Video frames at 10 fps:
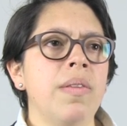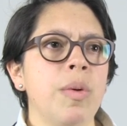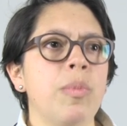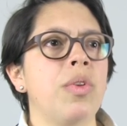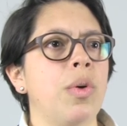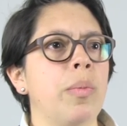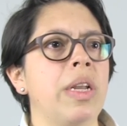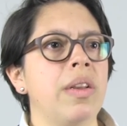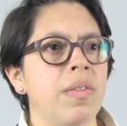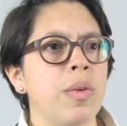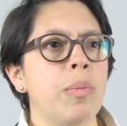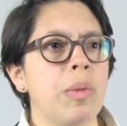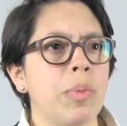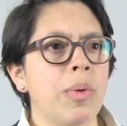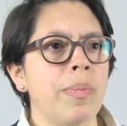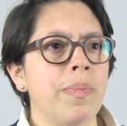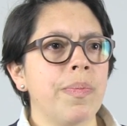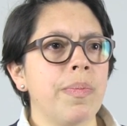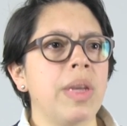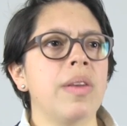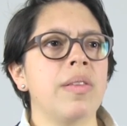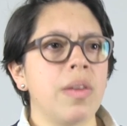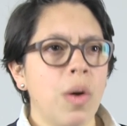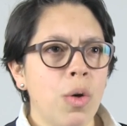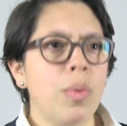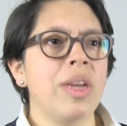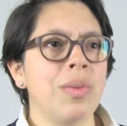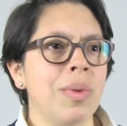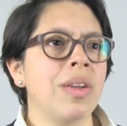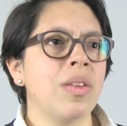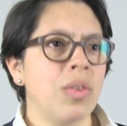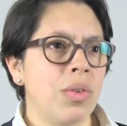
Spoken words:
from so many different people, because it always rings